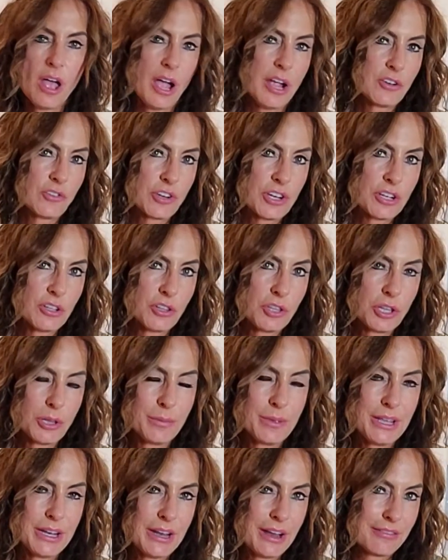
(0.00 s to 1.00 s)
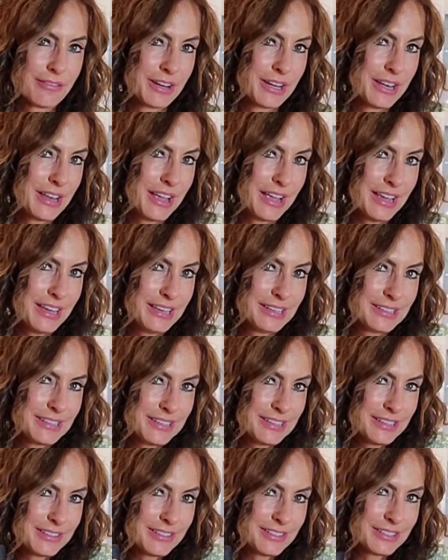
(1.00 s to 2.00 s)
I drink a little bit every night.
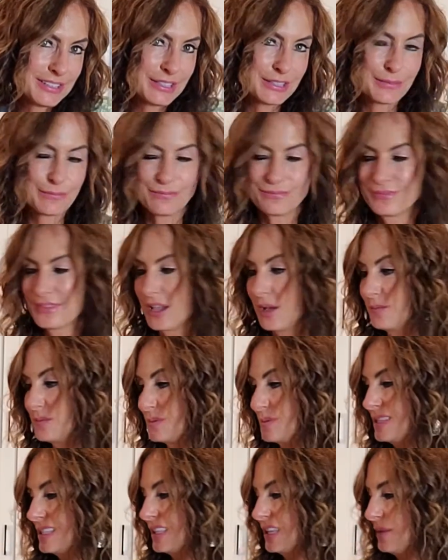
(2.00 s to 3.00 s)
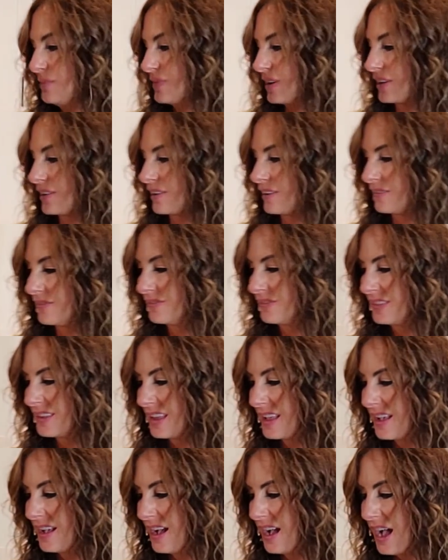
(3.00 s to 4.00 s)
It just helps me sleep better.
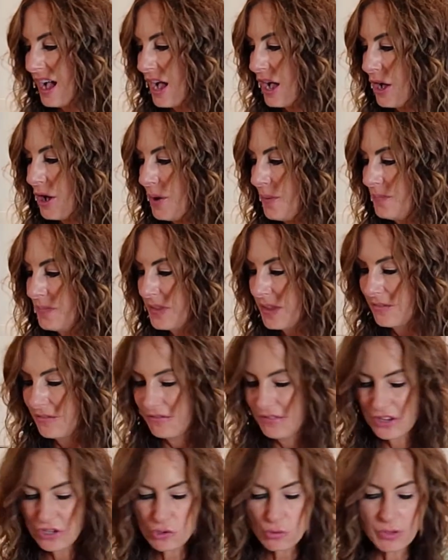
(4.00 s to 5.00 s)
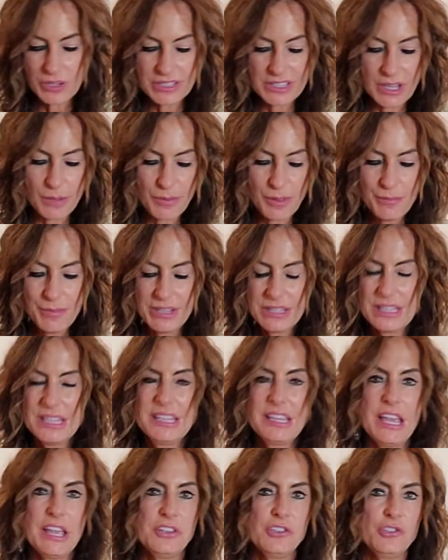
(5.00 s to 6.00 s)
Fish oil supplements
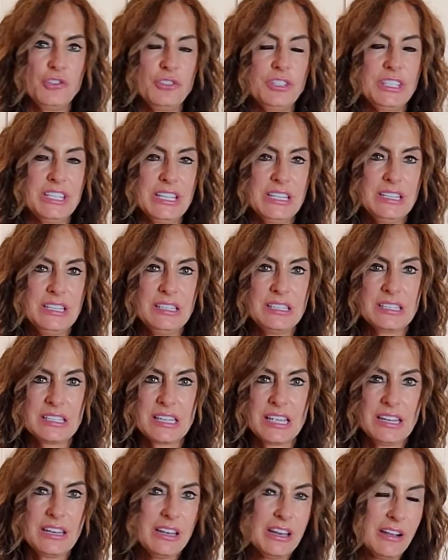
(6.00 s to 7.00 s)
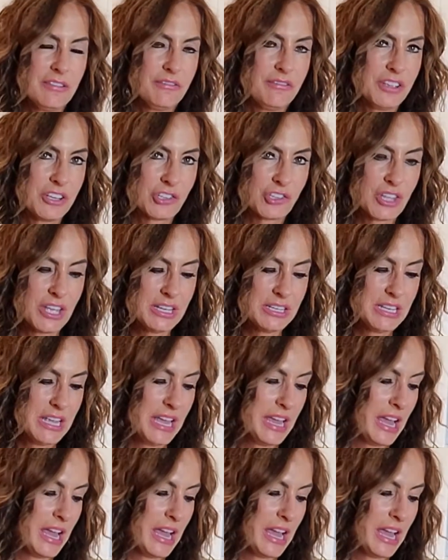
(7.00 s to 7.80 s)
in case you didn't get enough fish that day.